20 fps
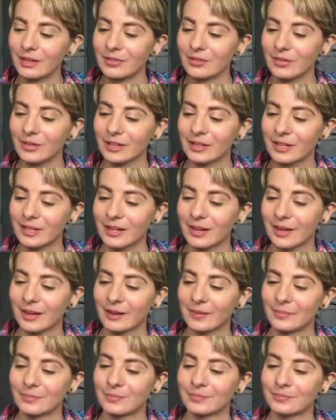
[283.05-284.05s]
it really
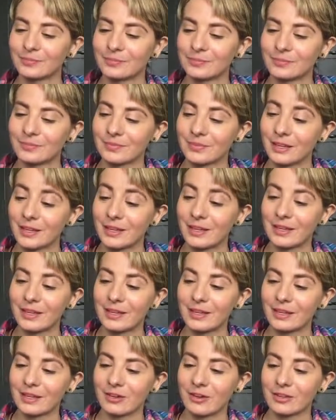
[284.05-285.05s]

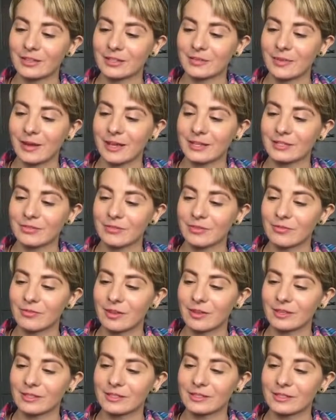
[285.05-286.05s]
causes my acid
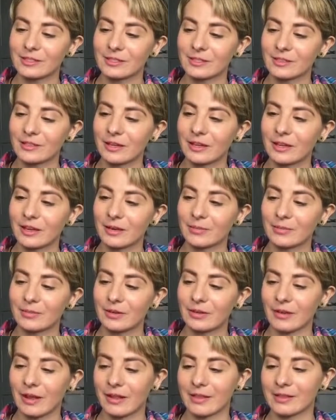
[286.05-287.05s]
reflux to kick up.
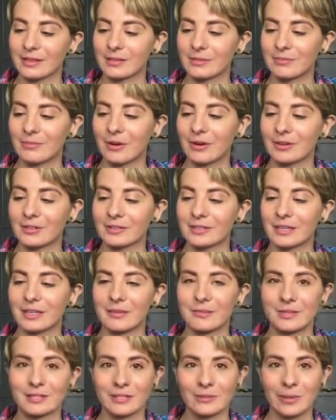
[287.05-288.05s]
Okay, this part's
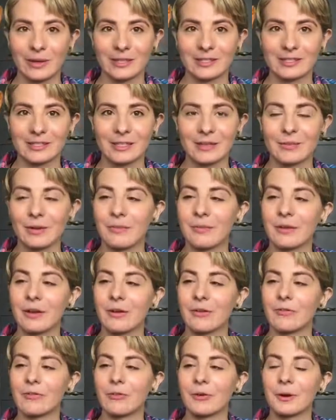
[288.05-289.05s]
going to be spicy, but I'm
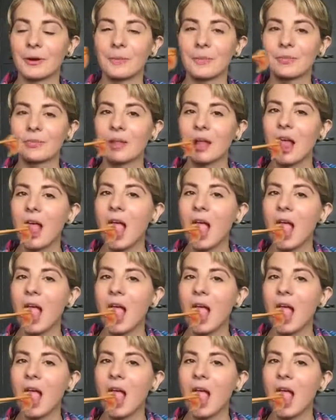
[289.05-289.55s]
going to go for it.